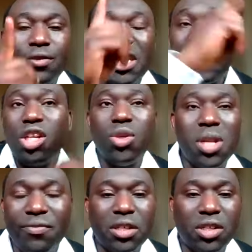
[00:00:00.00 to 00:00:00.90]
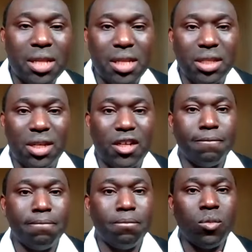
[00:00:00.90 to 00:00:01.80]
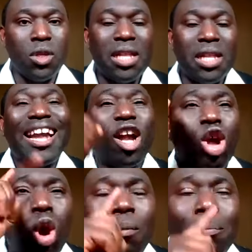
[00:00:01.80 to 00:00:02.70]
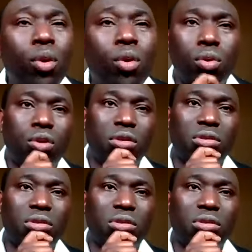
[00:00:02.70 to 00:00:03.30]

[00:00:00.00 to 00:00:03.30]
it in the New Living Translation. They grumbled.